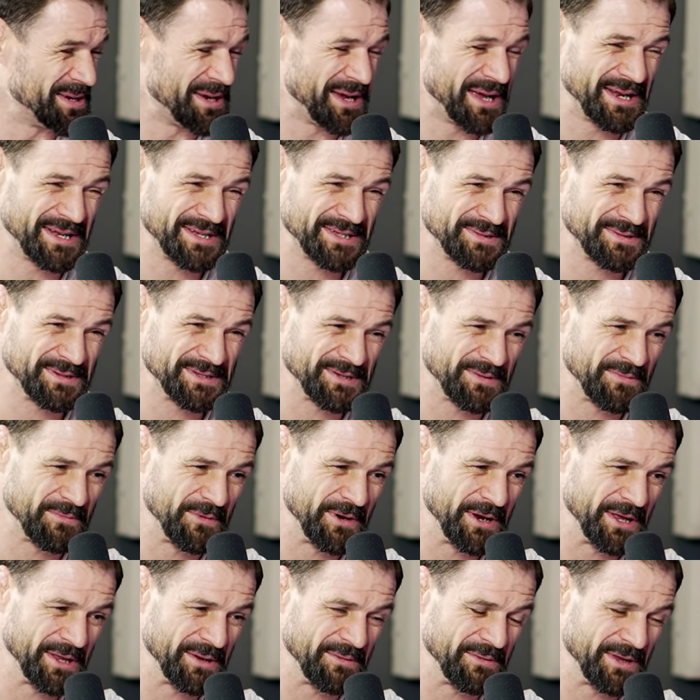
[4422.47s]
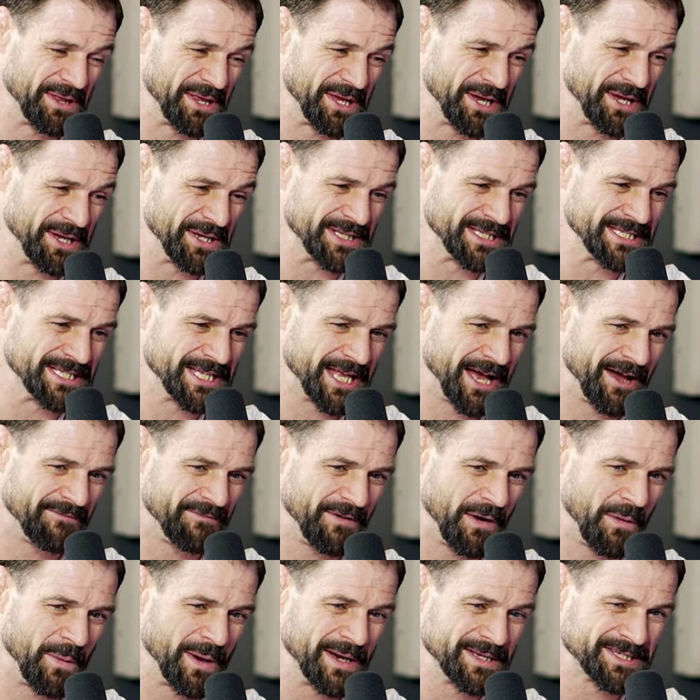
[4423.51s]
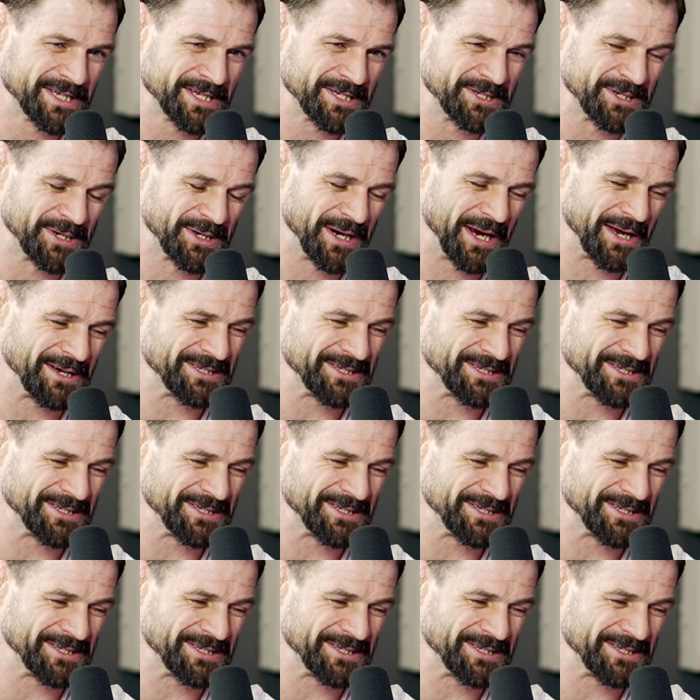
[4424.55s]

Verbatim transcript: You hit us with some really, really good stuff. I wasn't sure.